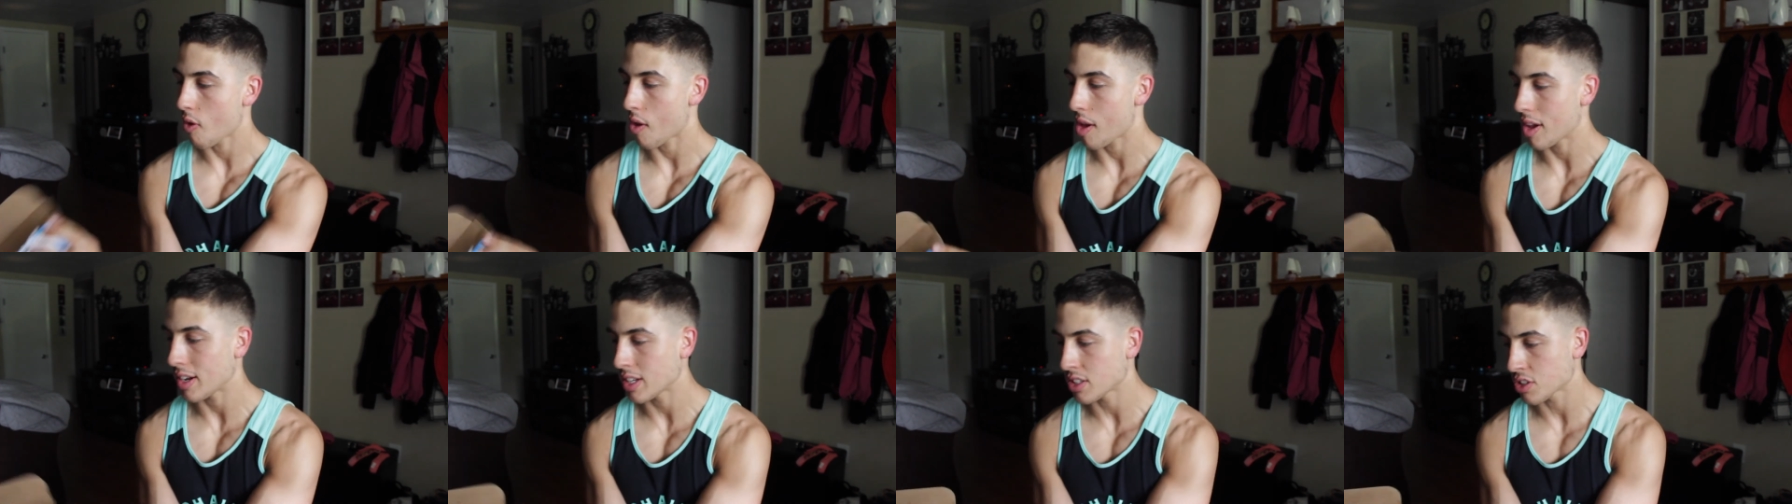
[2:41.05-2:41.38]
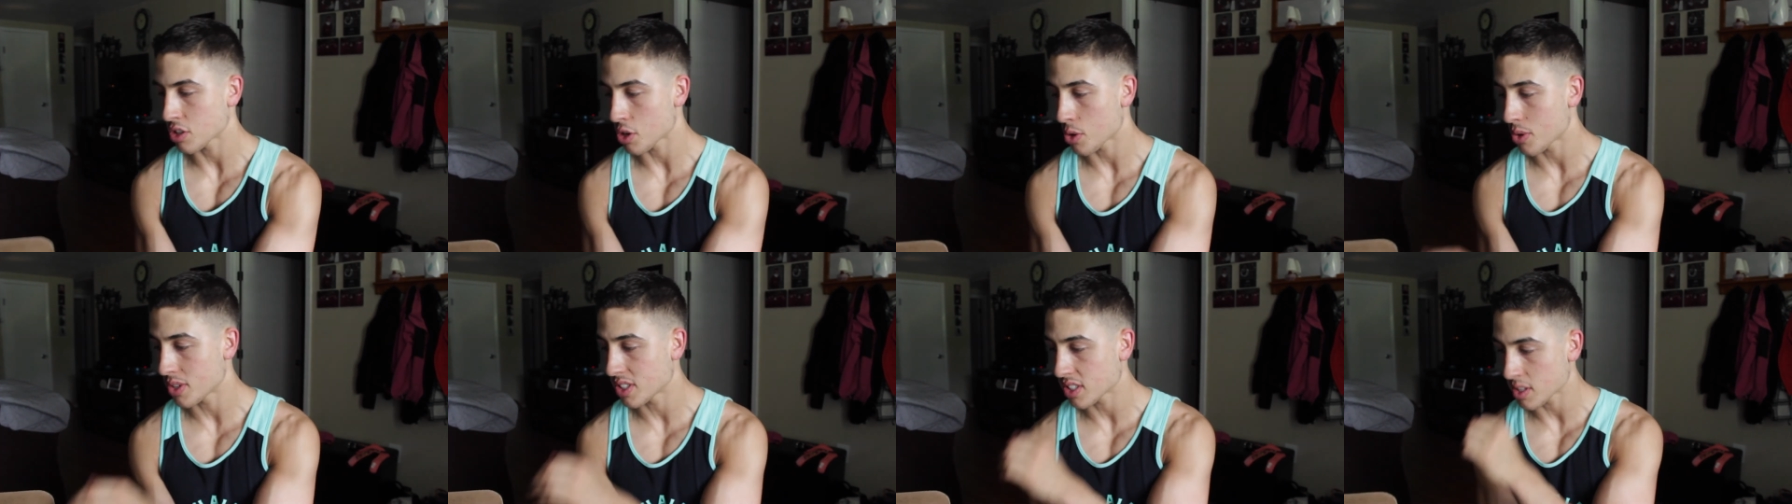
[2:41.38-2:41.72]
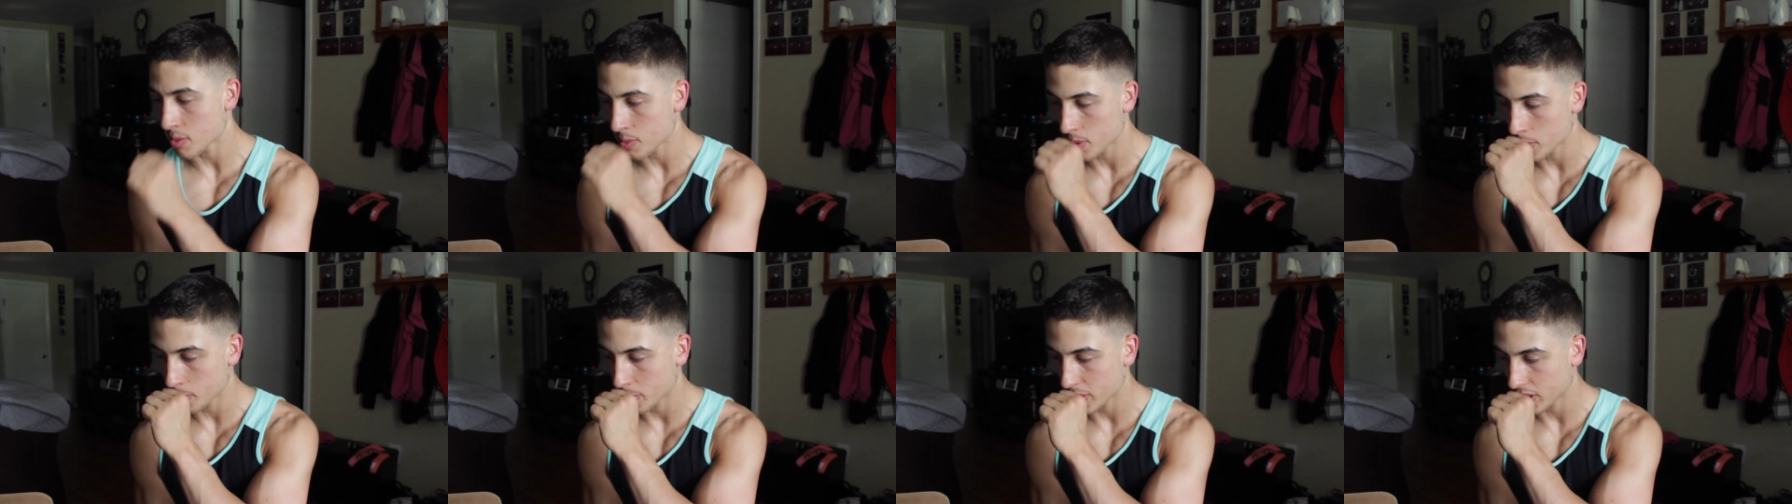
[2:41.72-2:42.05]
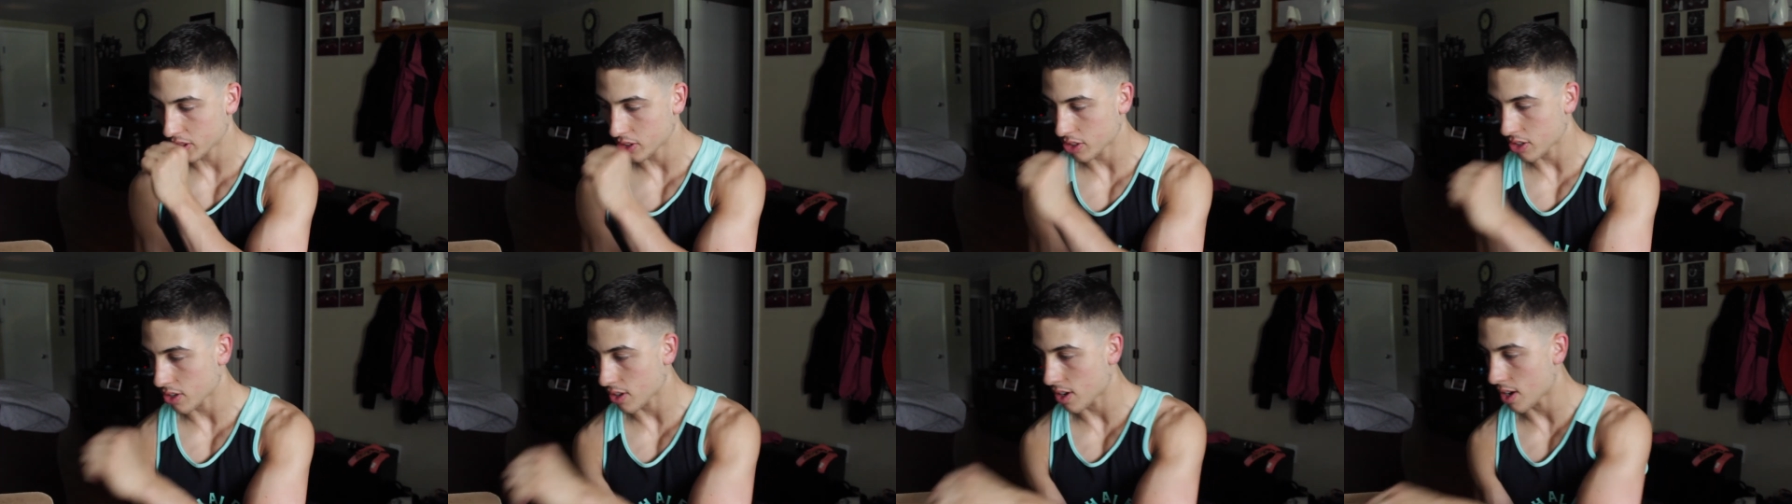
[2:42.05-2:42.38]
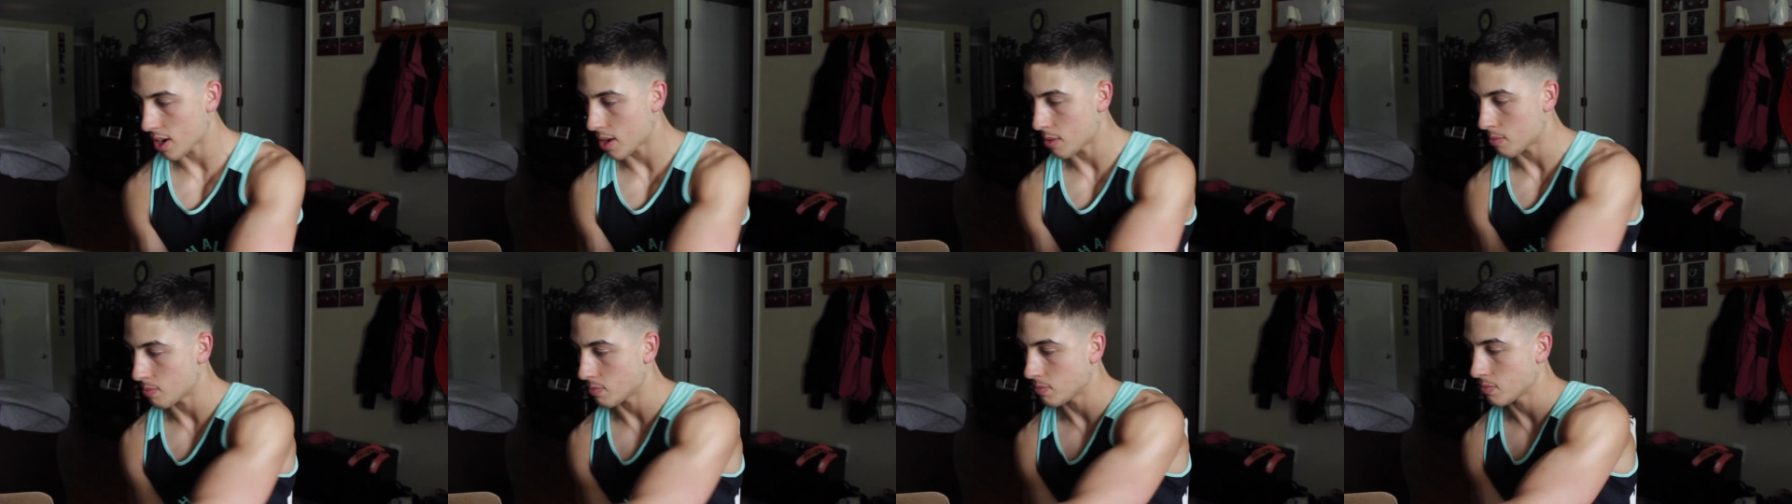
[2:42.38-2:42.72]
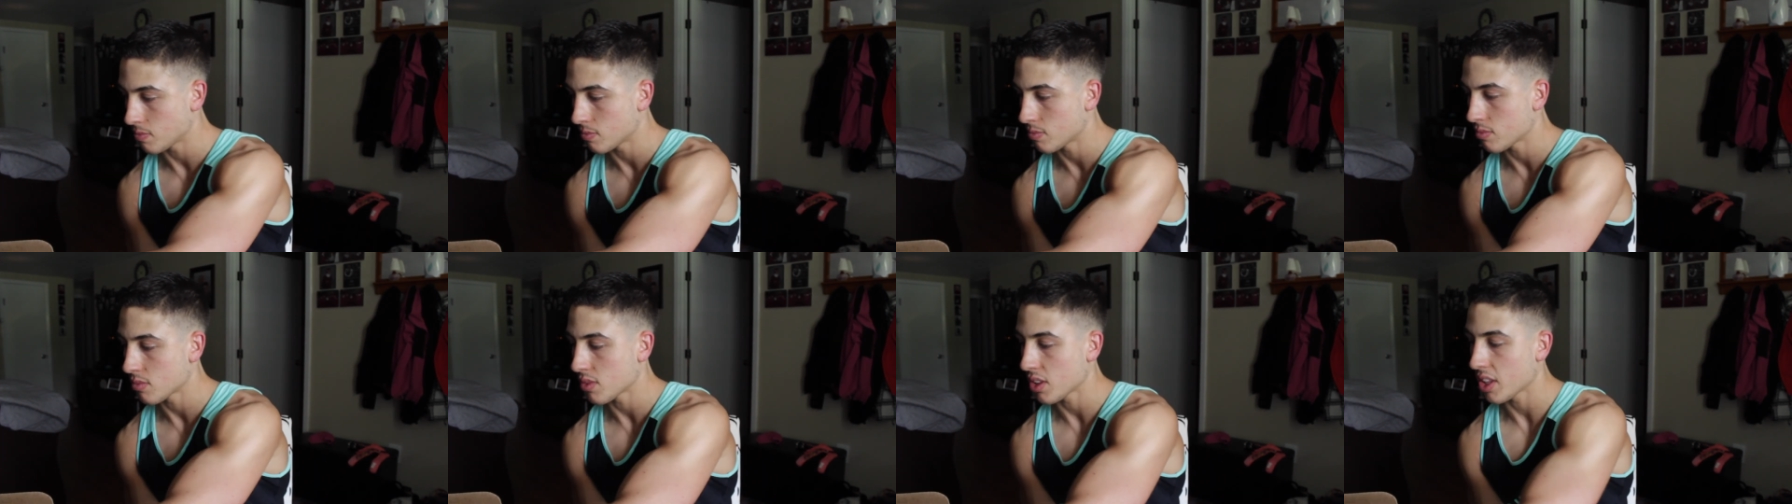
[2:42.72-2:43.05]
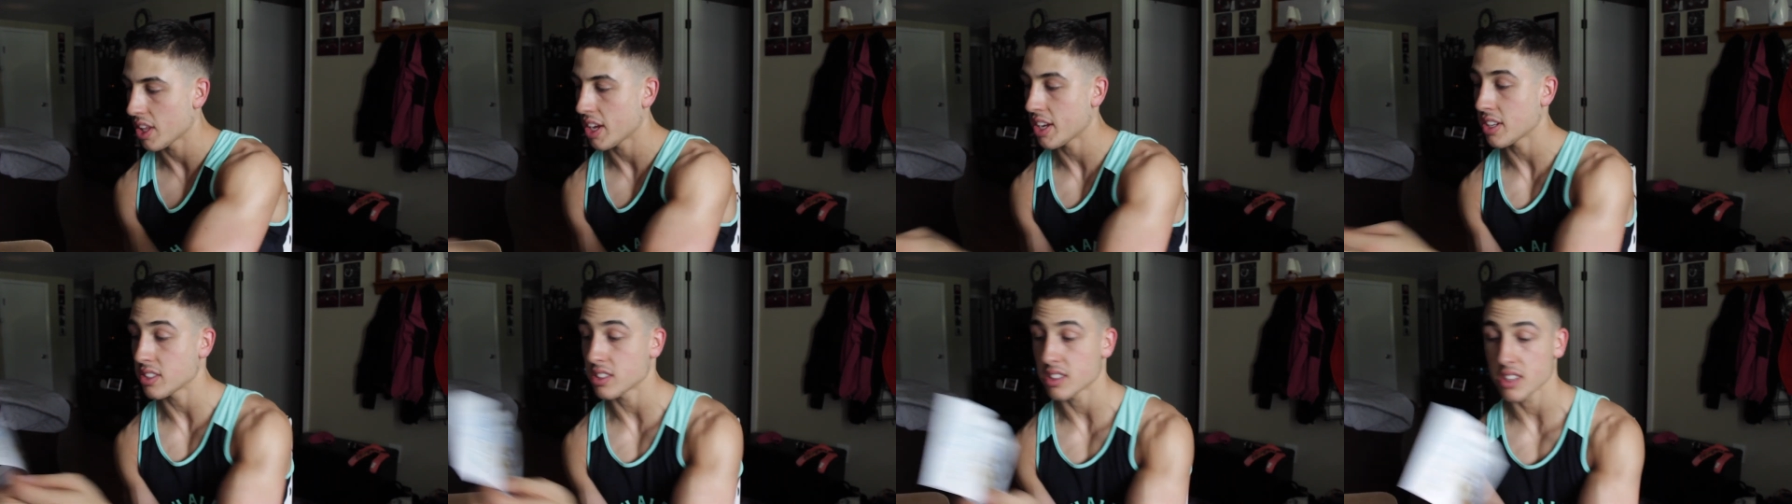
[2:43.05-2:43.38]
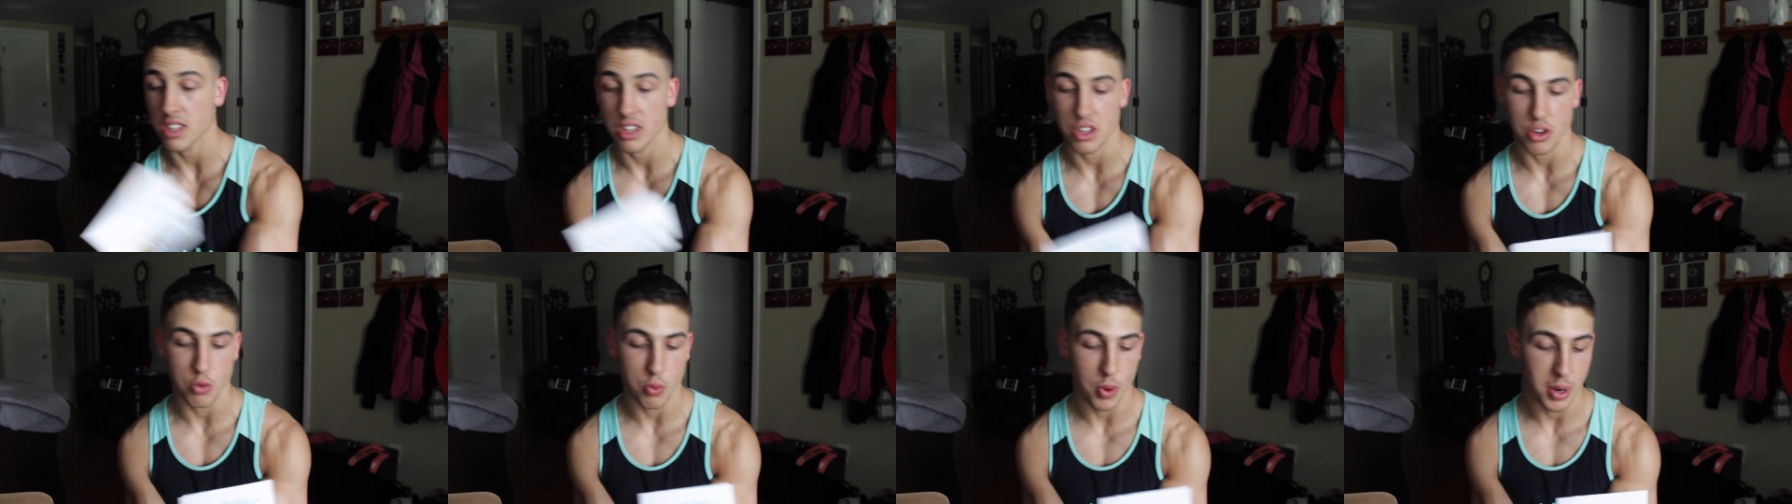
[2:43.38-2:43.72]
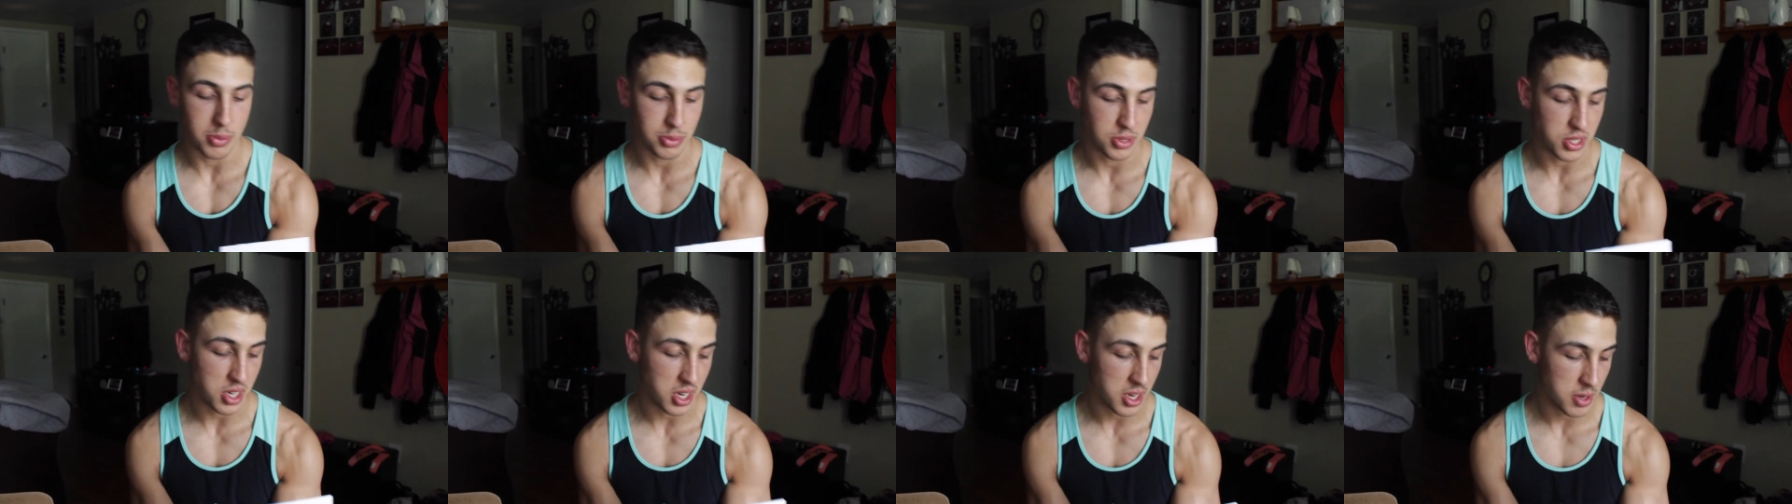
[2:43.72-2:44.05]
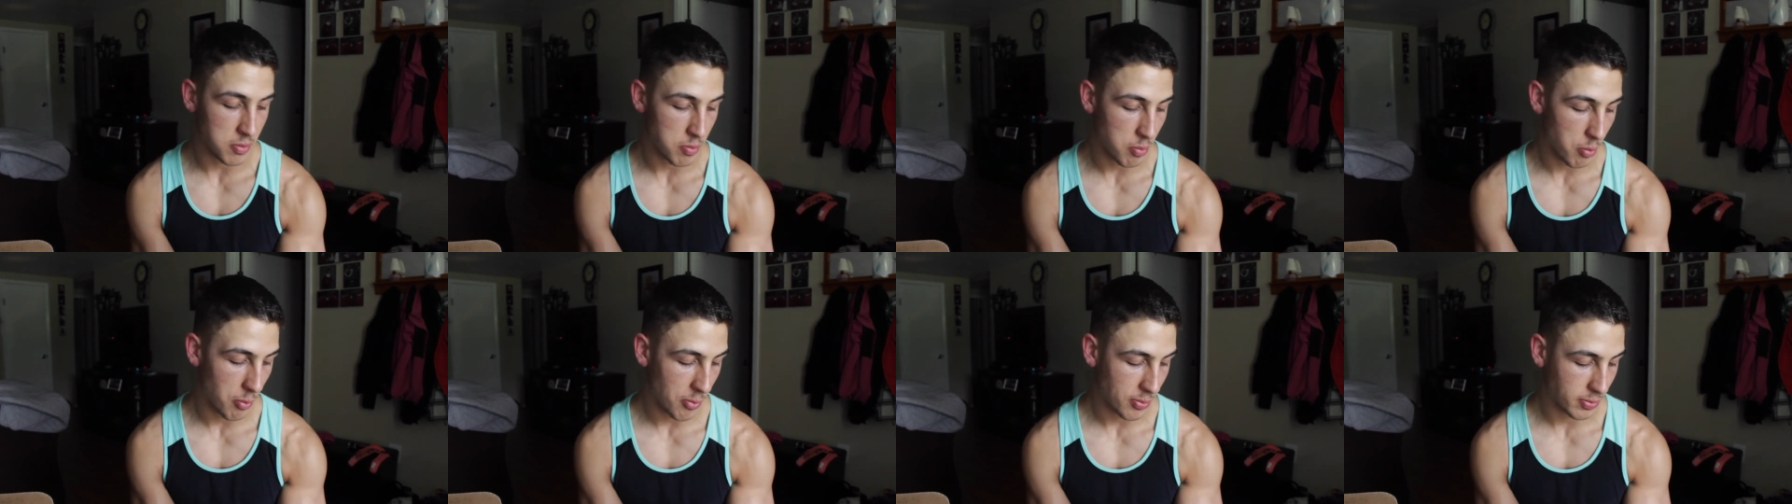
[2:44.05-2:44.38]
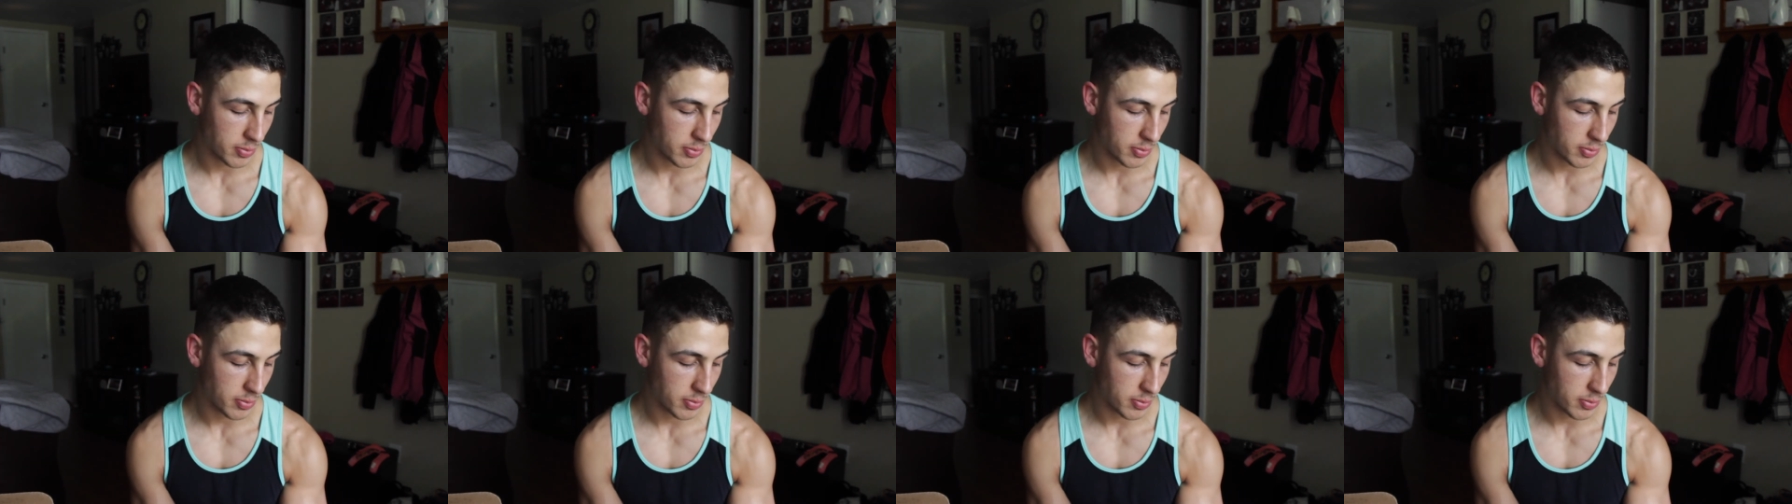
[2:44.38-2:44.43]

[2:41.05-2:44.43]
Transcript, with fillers: As always, I'm going to put their um, link to their website